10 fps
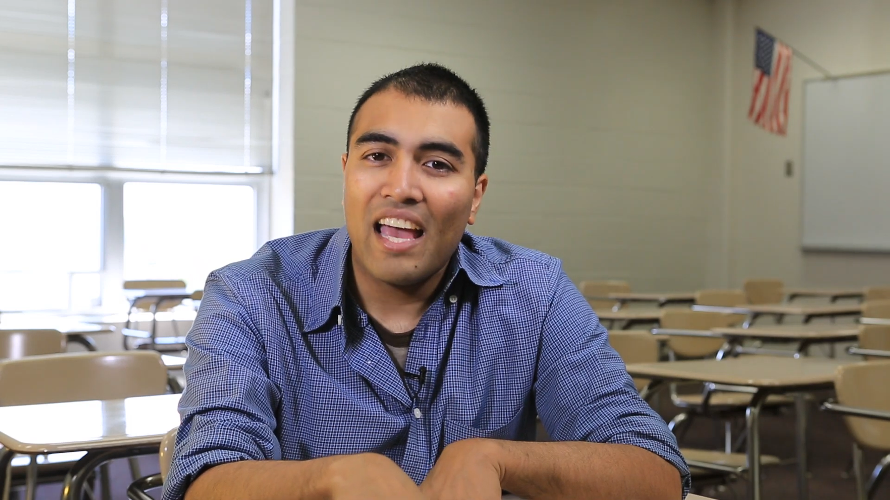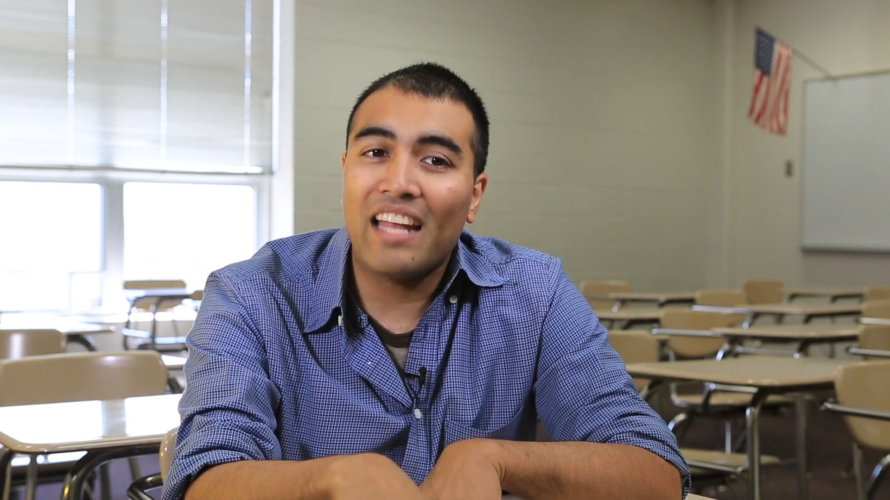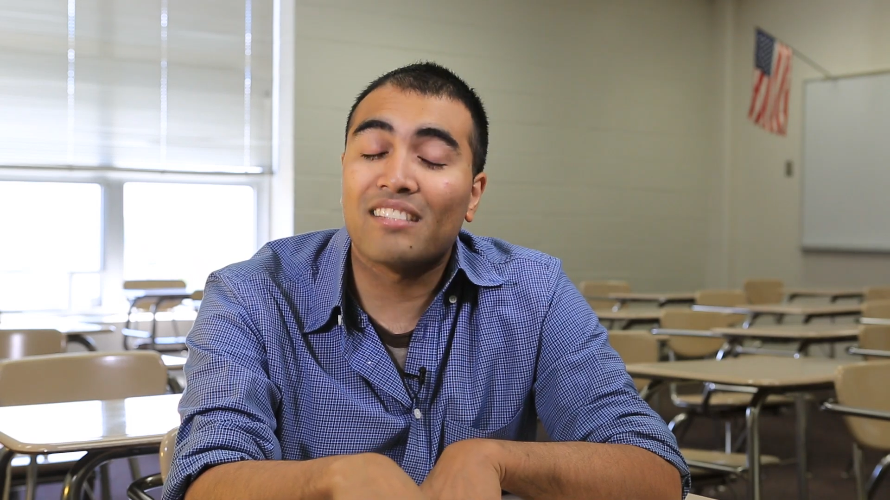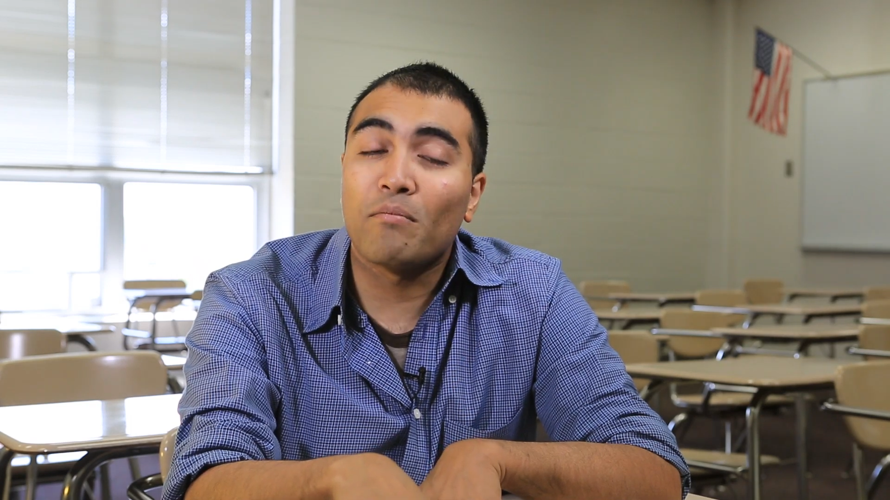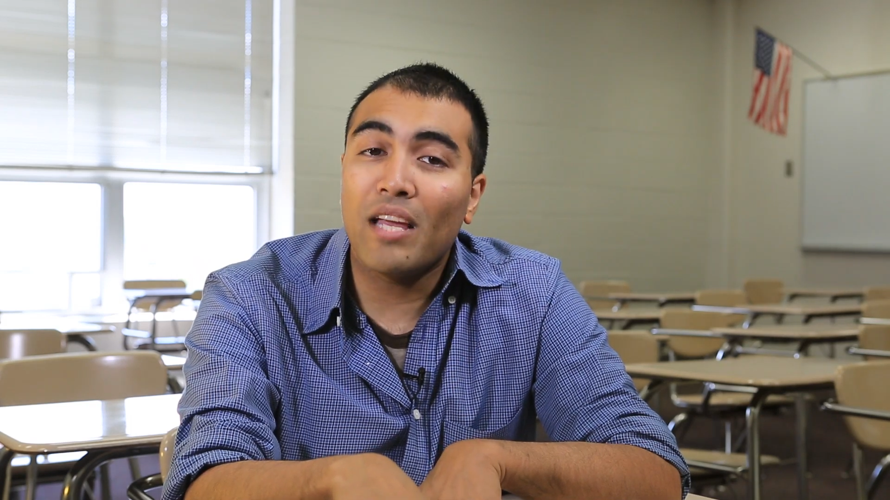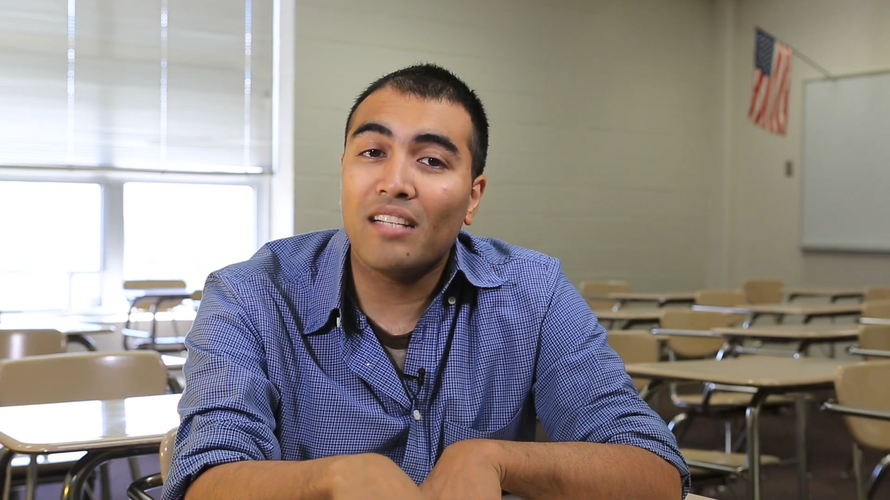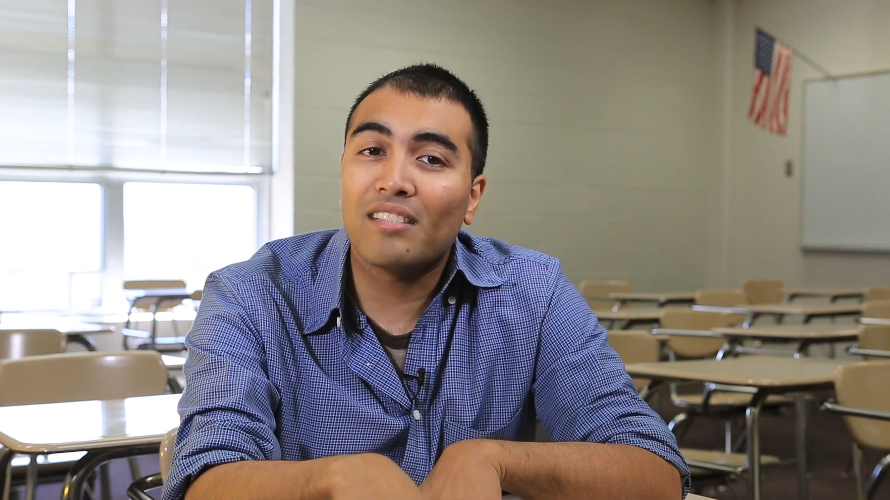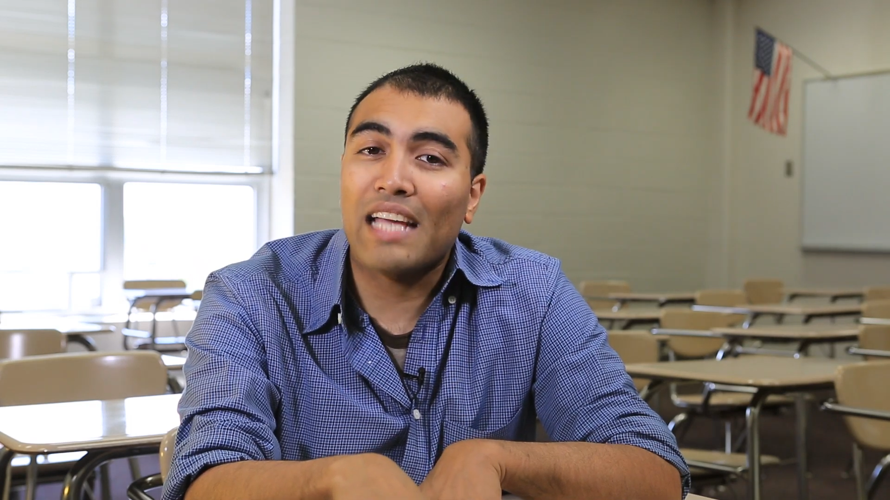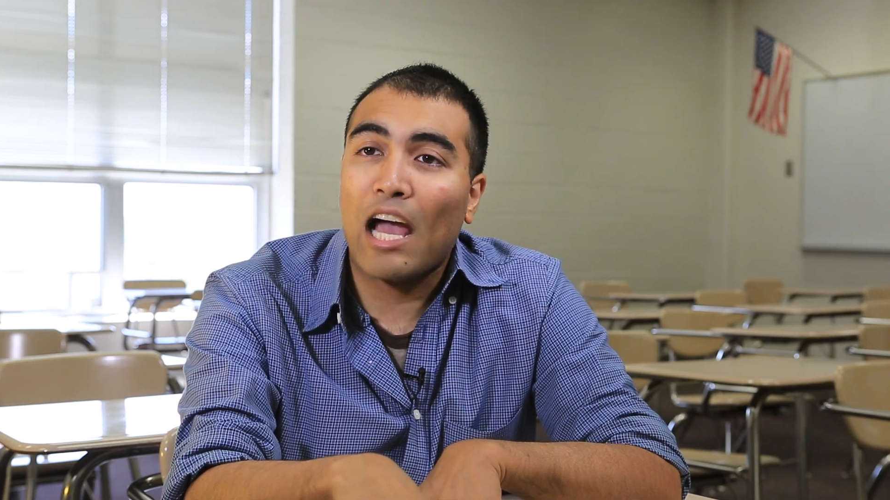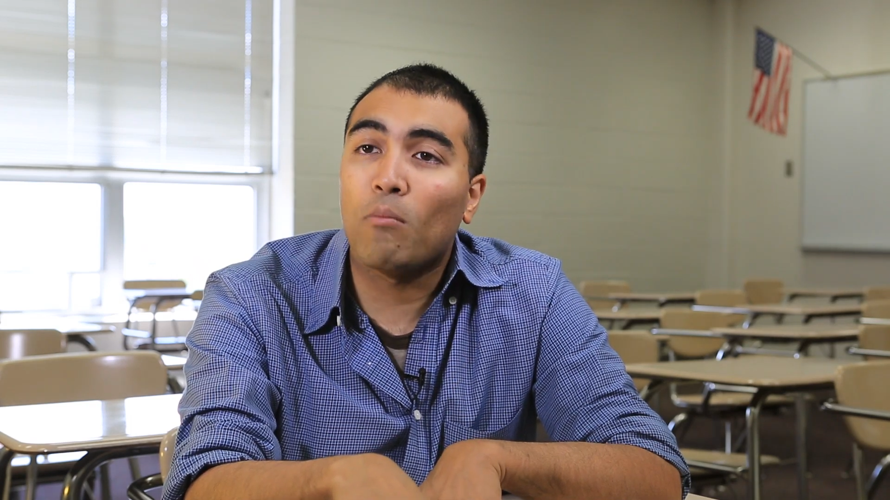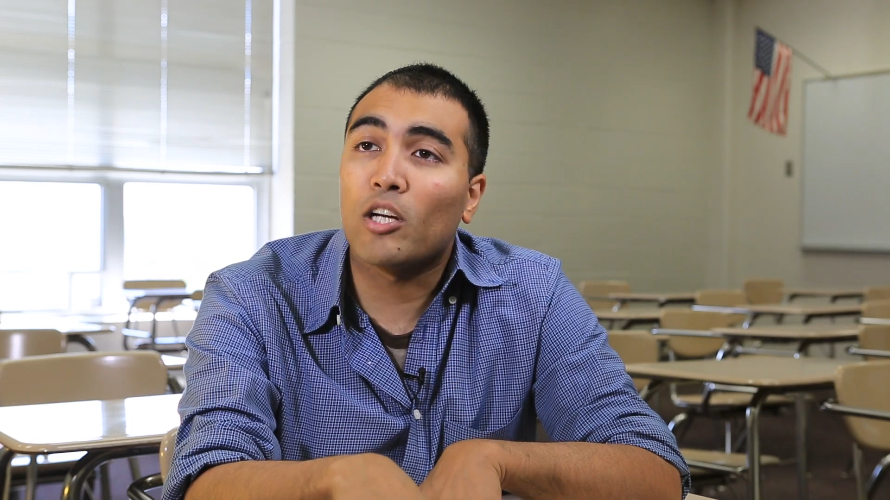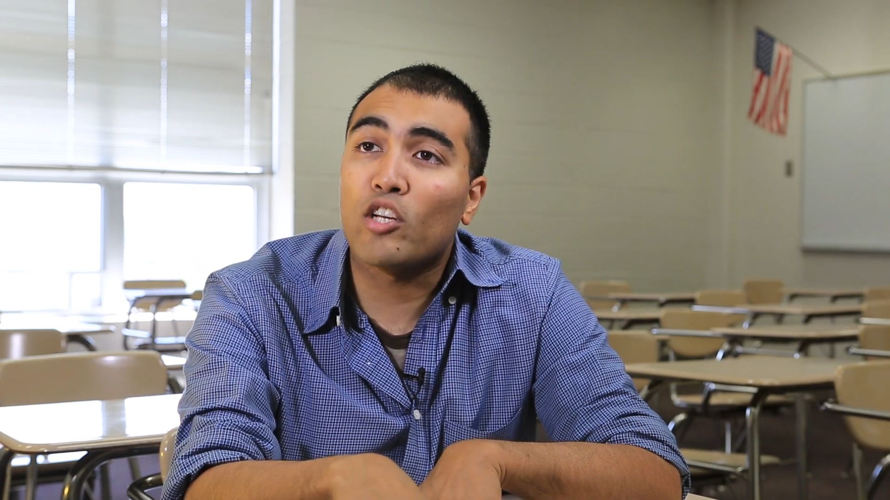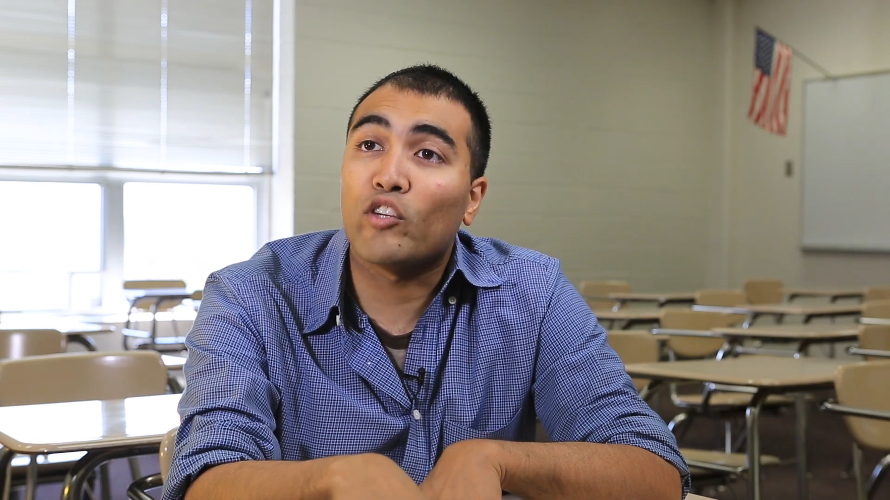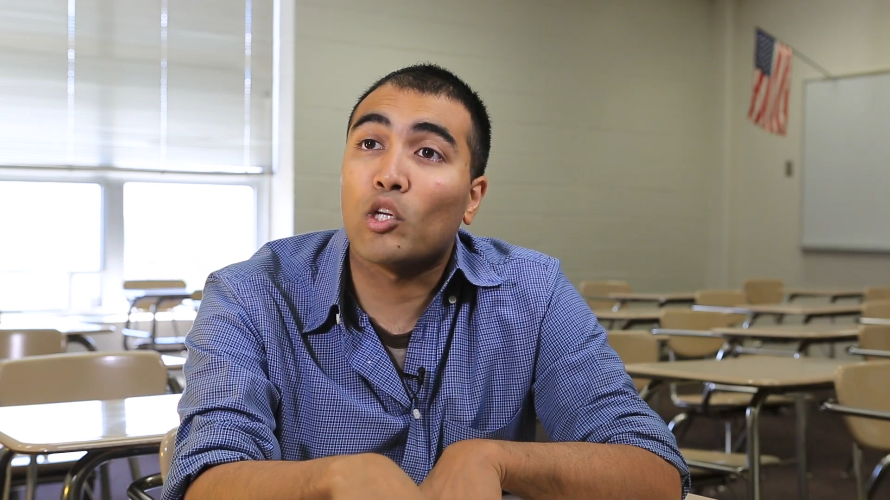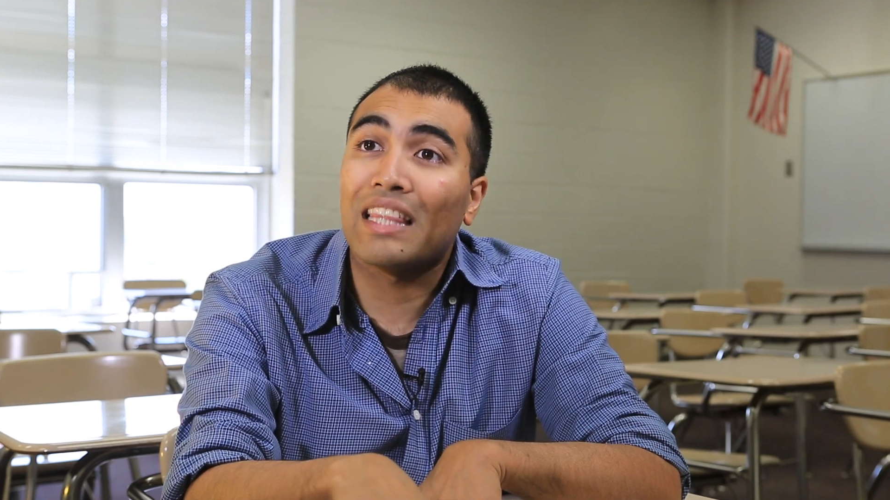and it's amazing how much of your